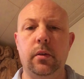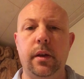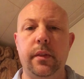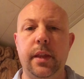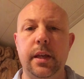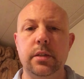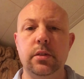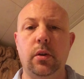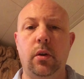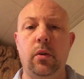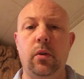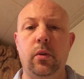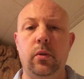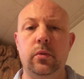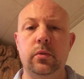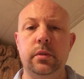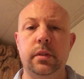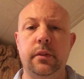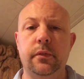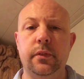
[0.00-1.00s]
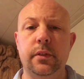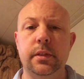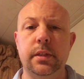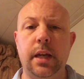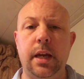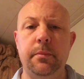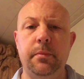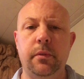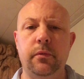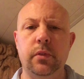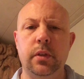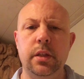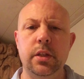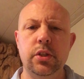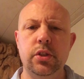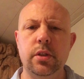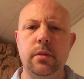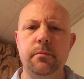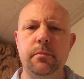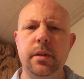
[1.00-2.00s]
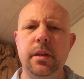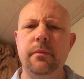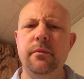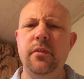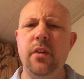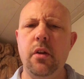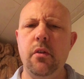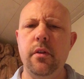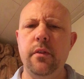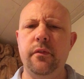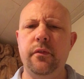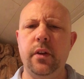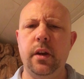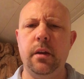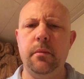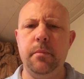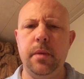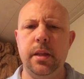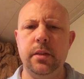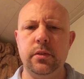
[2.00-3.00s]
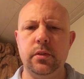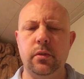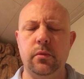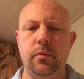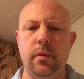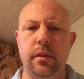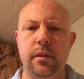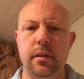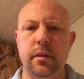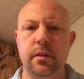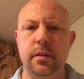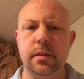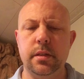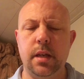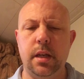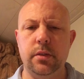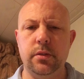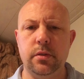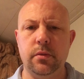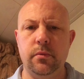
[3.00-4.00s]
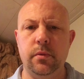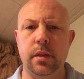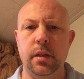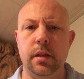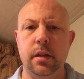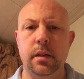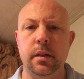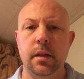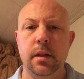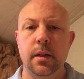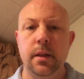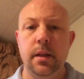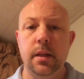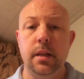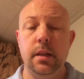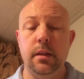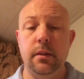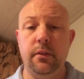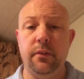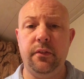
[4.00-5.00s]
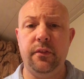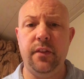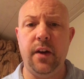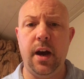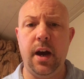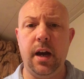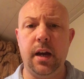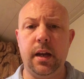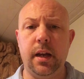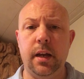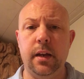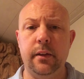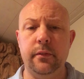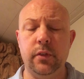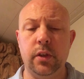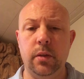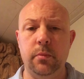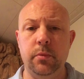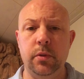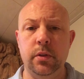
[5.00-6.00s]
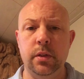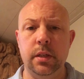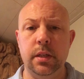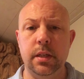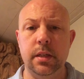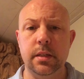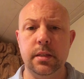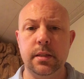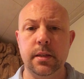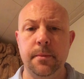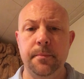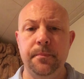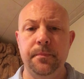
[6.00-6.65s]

And that's a whole different type of religion, but very fundamental within the Santeria, Ifa kind of communities.